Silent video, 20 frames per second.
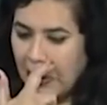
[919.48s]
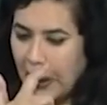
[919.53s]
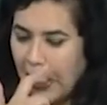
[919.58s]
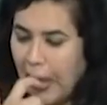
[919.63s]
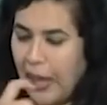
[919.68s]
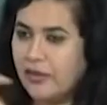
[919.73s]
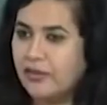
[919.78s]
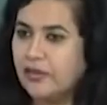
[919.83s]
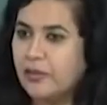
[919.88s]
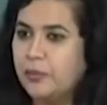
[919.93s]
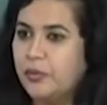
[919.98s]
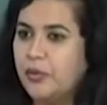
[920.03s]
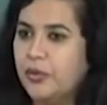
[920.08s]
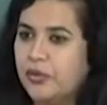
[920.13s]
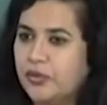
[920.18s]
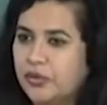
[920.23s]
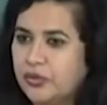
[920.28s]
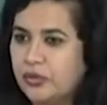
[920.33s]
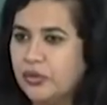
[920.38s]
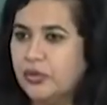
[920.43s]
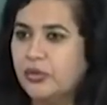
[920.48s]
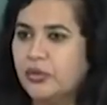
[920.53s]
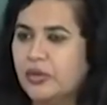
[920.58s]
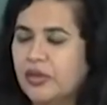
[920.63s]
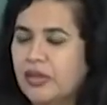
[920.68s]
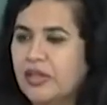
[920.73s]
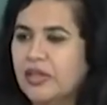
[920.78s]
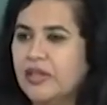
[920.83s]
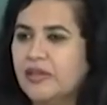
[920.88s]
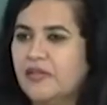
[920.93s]
as opposed to
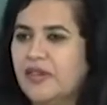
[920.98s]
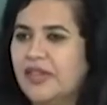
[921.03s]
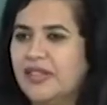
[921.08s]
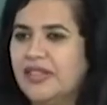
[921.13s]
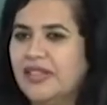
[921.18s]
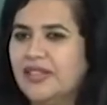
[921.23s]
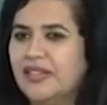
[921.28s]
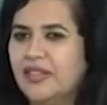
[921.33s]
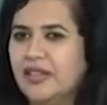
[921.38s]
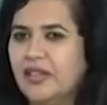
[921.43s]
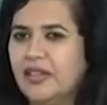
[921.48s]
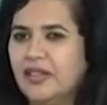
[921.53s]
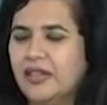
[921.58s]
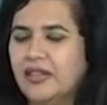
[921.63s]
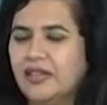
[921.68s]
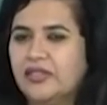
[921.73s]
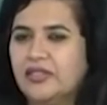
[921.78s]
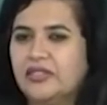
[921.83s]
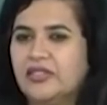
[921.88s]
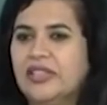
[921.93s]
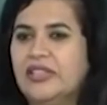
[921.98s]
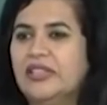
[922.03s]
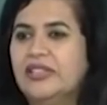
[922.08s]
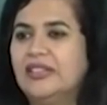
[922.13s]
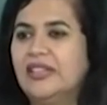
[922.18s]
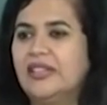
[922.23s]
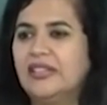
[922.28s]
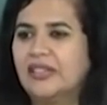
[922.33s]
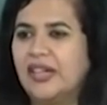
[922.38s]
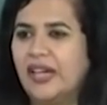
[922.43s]
very uh,
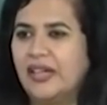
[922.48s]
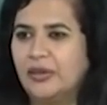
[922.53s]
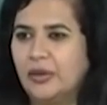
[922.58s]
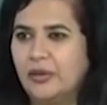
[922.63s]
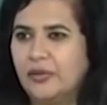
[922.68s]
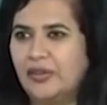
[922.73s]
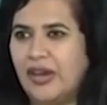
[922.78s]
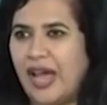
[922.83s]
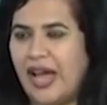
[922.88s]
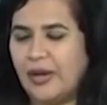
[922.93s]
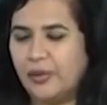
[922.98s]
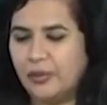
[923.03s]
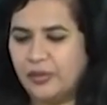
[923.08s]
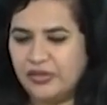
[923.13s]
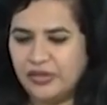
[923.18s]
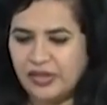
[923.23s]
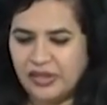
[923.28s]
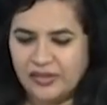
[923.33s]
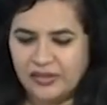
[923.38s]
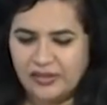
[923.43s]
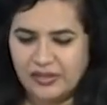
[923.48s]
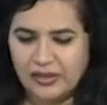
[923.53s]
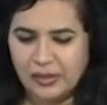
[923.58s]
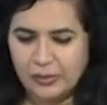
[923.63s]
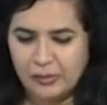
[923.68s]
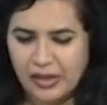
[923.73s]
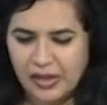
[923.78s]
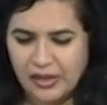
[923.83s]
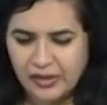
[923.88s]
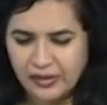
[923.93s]
stilted kind of language that
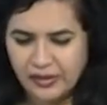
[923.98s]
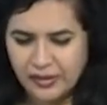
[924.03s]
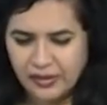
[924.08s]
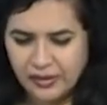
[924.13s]
cinema